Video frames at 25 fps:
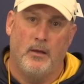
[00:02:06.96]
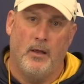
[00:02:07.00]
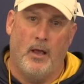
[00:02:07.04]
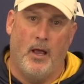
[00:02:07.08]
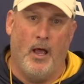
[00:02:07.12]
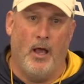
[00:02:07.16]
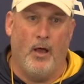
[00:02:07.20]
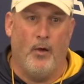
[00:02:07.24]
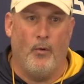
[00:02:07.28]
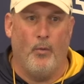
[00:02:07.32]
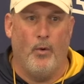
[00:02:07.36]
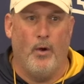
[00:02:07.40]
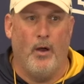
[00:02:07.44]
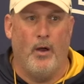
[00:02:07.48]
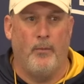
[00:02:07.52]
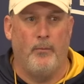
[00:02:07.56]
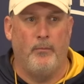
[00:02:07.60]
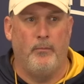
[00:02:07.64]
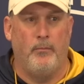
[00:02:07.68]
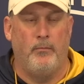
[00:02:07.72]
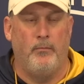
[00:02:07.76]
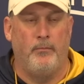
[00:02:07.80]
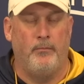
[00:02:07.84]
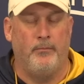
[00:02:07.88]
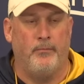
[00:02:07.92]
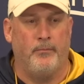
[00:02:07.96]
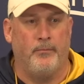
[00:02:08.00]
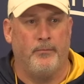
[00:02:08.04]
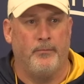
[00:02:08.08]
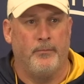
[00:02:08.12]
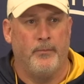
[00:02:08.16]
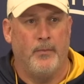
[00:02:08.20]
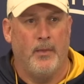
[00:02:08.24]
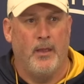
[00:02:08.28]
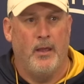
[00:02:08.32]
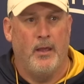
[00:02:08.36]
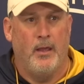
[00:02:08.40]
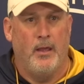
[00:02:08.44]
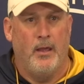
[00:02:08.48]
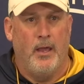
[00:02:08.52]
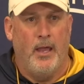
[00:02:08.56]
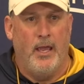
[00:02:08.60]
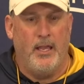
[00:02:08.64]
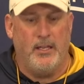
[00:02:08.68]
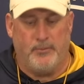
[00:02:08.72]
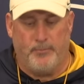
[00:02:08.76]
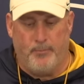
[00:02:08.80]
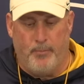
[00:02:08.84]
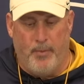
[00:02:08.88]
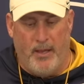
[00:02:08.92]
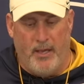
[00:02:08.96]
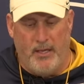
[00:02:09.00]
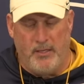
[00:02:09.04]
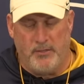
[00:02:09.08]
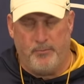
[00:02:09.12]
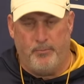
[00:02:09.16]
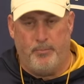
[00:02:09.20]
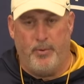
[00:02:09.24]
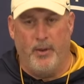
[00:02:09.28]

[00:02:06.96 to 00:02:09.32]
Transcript: Well, he's